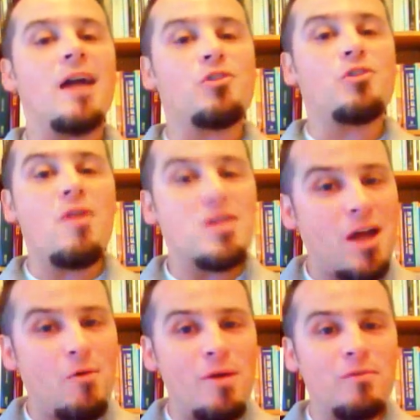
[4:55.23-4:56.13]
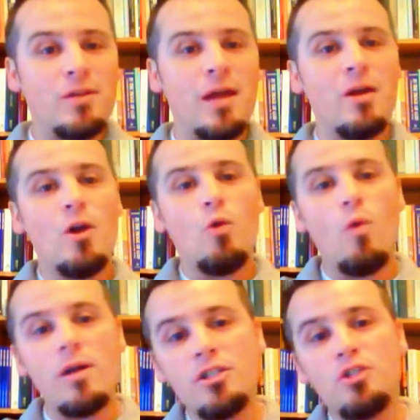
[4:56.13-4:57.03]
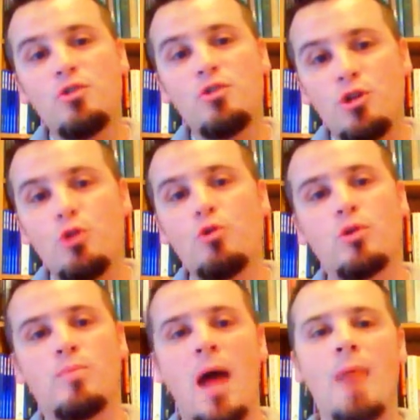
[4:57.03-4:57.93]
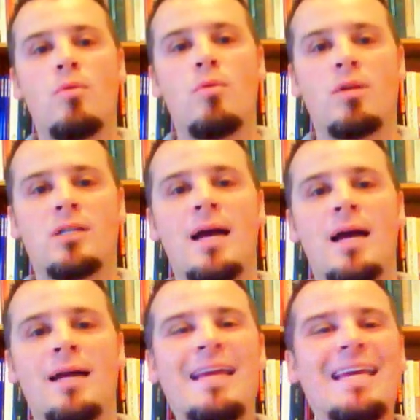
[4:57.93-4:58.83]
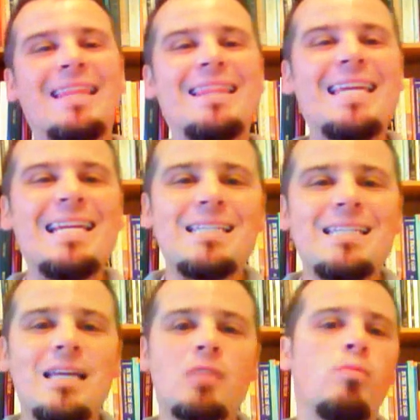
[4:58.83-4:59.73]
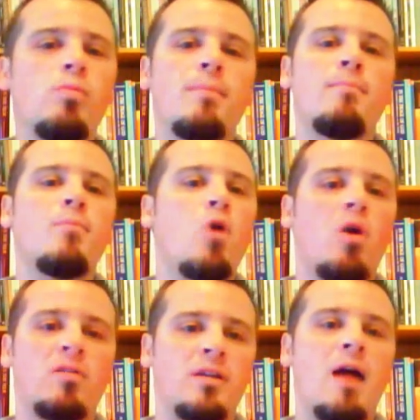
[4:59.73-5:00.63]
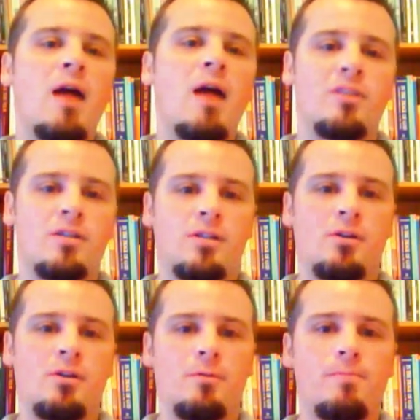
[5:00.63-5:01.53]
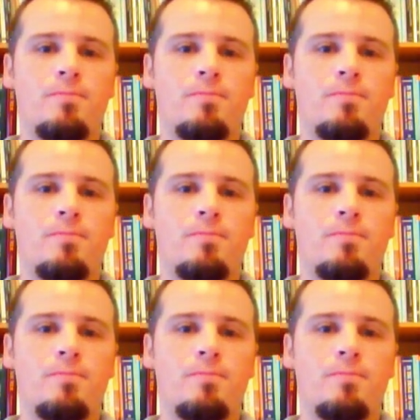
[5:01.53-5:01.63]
I trust, however, that once you use Bibleworks 9, these things will be more than obvious to you.